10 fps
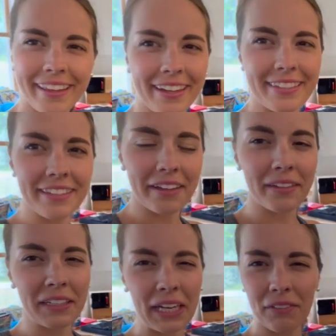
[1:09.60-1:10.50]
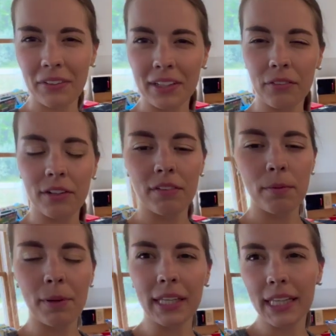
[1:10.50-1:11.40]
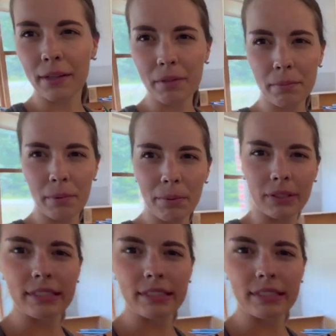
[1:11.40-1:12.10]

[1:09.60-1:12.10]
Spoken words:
like I said, can't really get rid of it, but I think I'm gonna put books